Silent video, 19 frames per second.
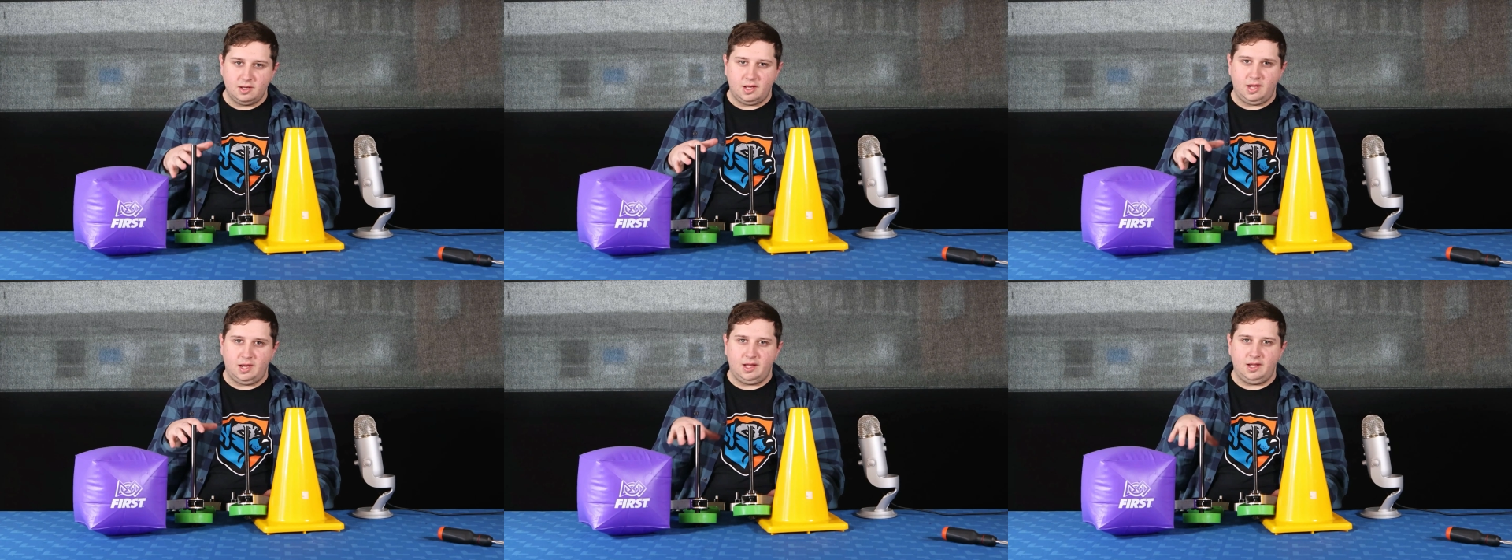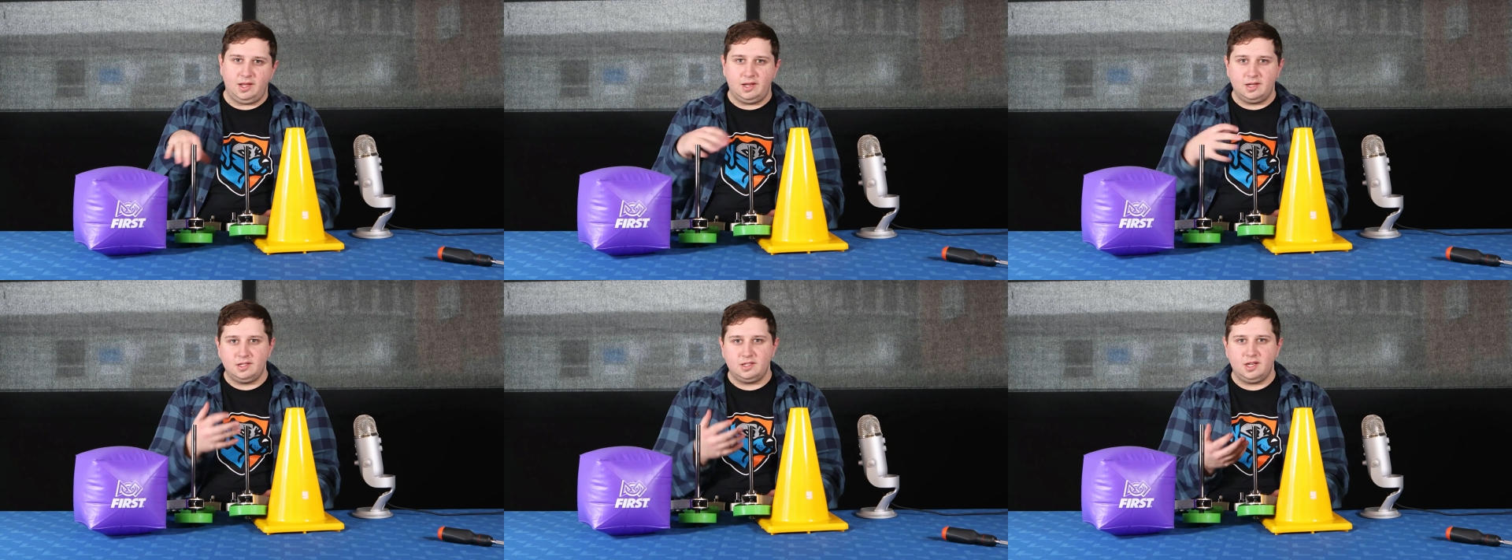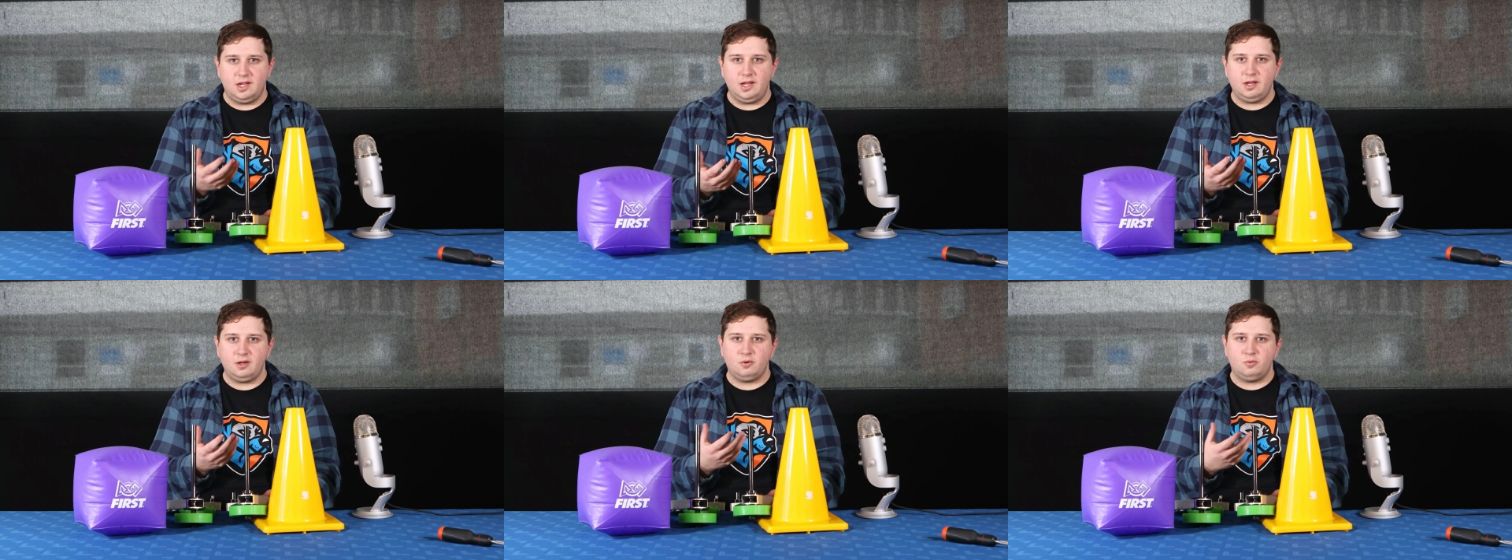a
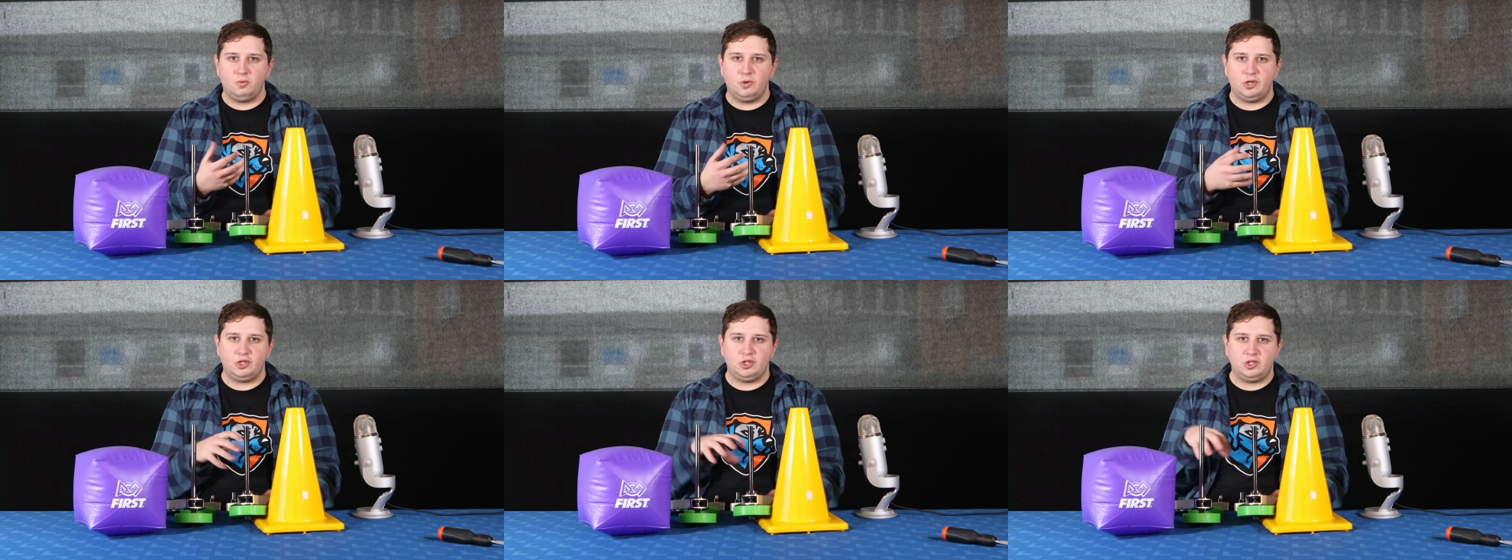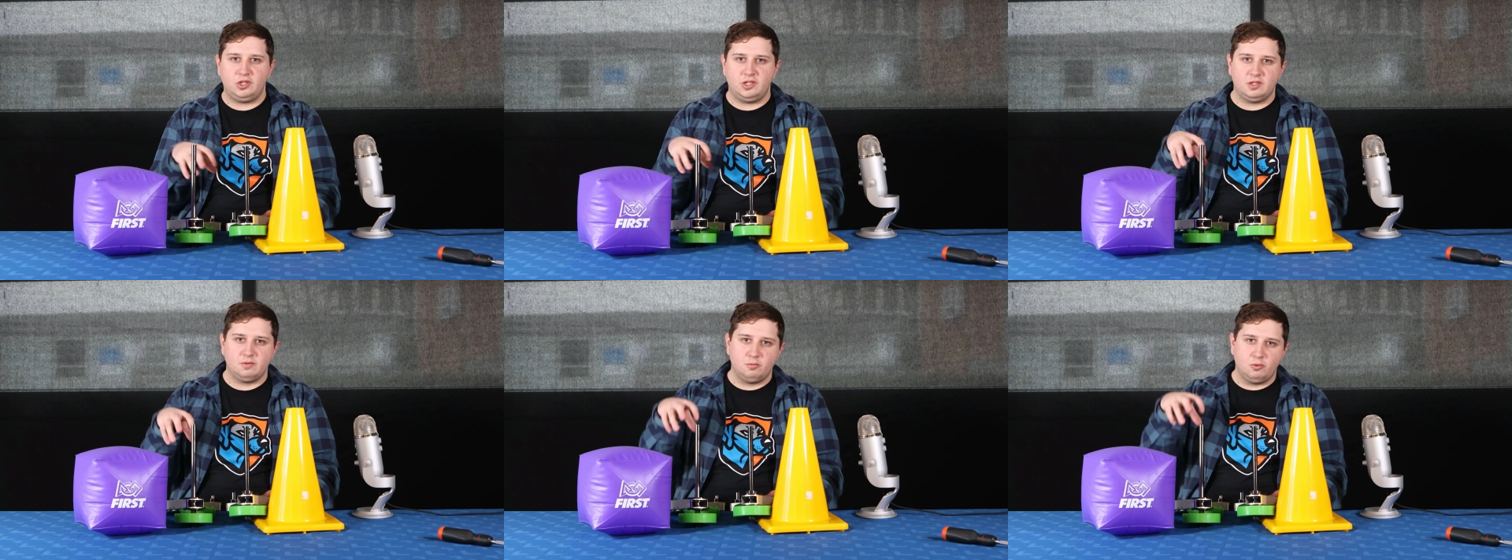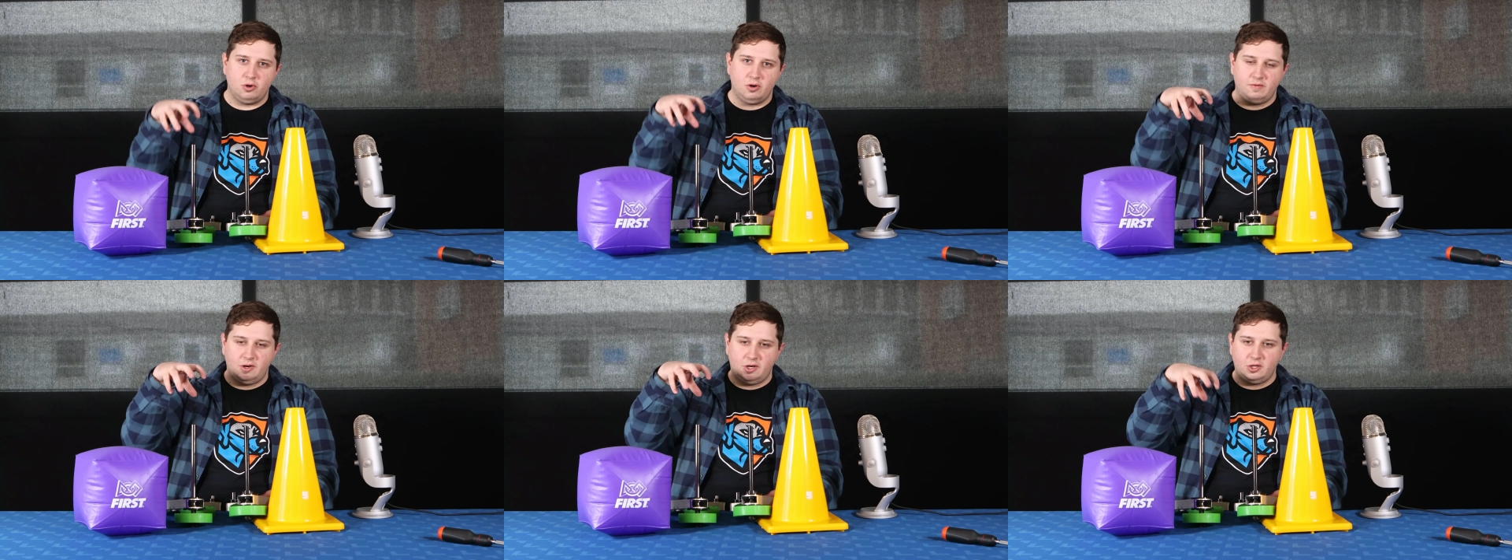intake, which is
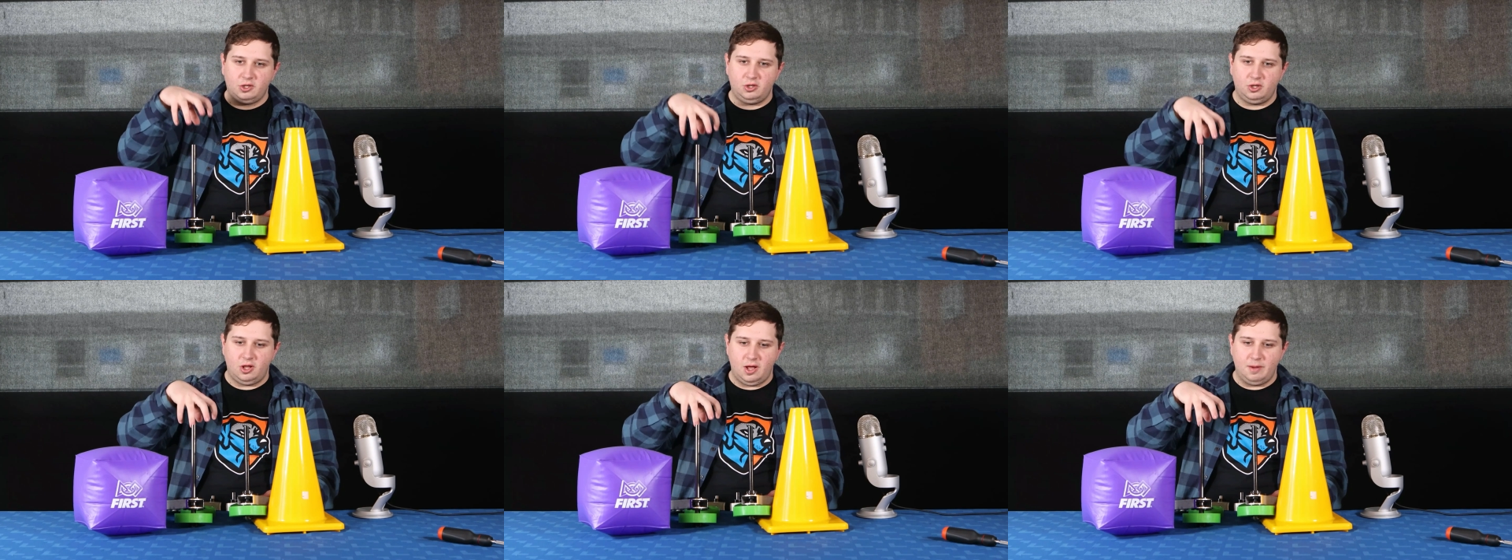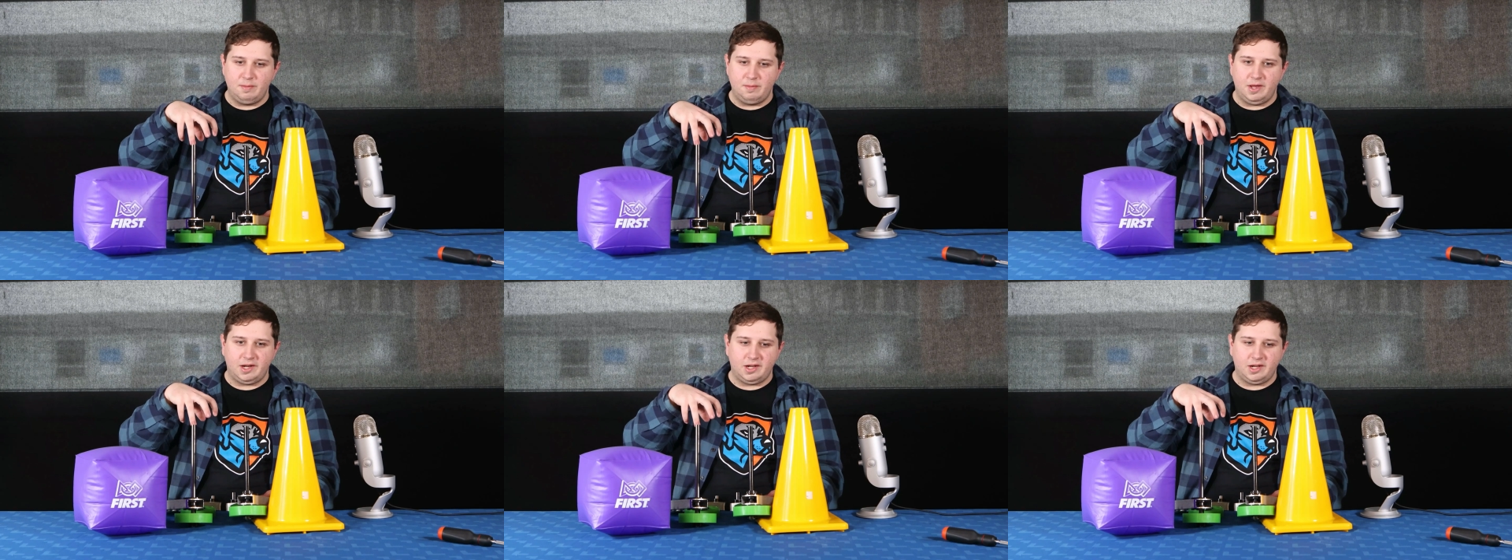more of a claw